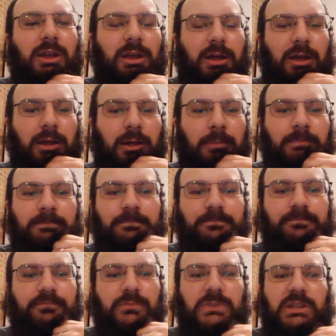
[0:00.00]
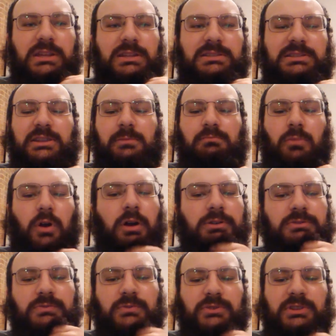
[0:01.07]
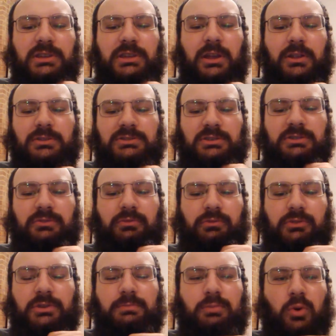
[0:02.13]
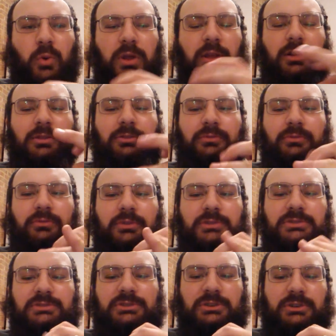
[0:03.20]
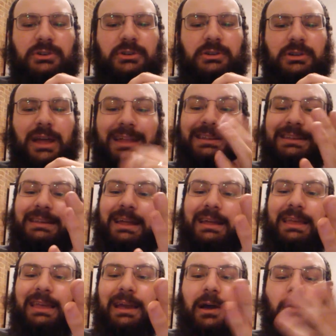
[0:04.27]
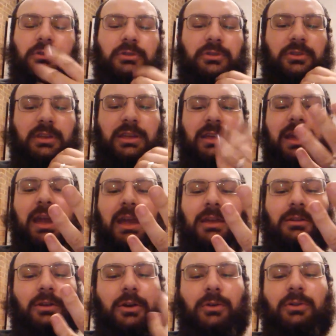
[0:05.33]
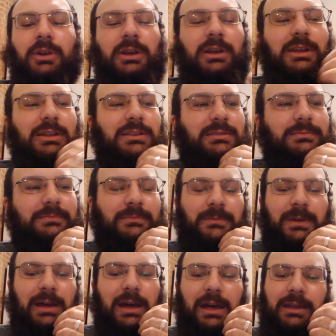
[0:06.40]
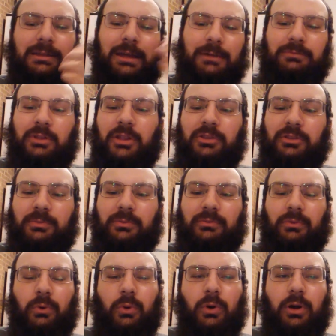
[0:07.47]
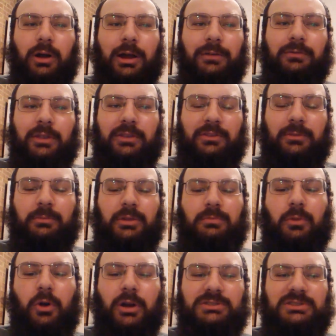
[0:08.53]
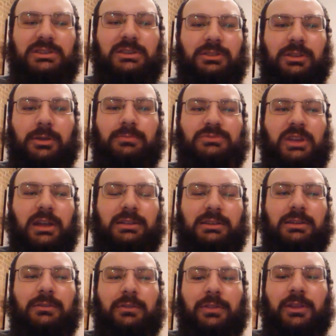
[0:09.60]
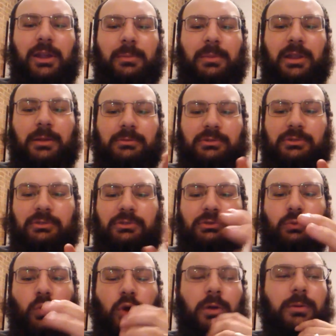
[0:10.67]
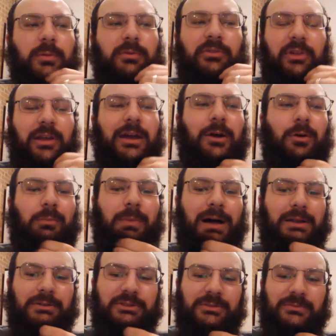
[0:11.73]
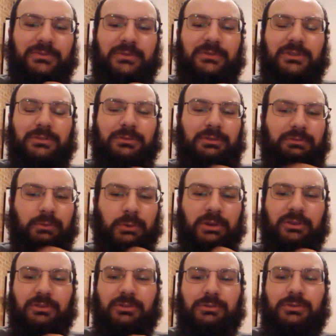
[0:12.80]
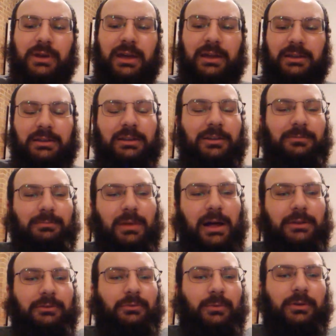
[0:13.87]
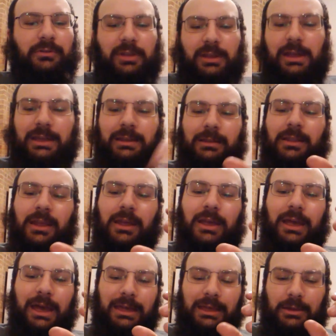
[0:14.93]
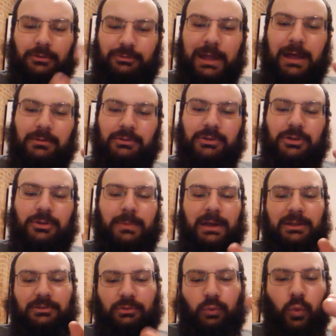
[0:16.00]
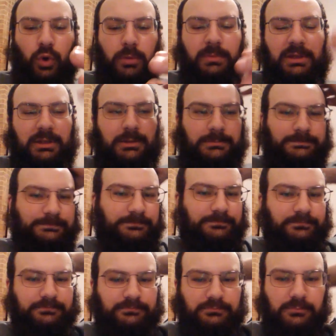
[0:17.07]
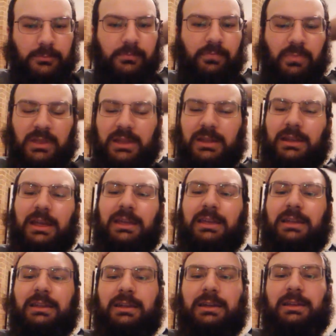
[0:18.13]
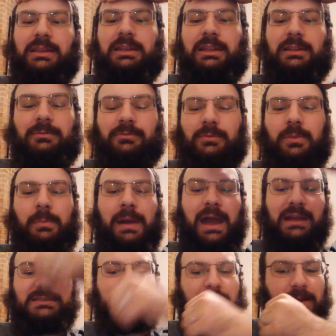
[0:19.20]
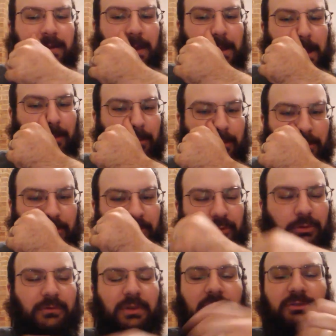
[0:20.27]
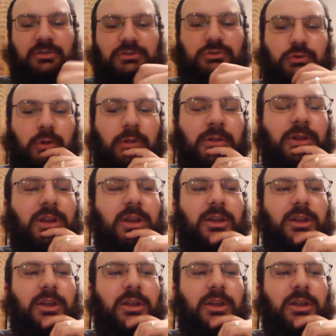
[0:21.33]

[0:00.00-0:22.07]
Um, he a march with King Elessar's free point on the first turn. I did not counter, thinking, hey, you know, I, have done this before. I've let somebody march and get the objective, and then I've been able to swarm him because I outmodeled him 53 to 42. I had enough models where I was like, I can, I can get around him, I can swarm him, and I can uh, get him from the backside and take out the person who has a jewel.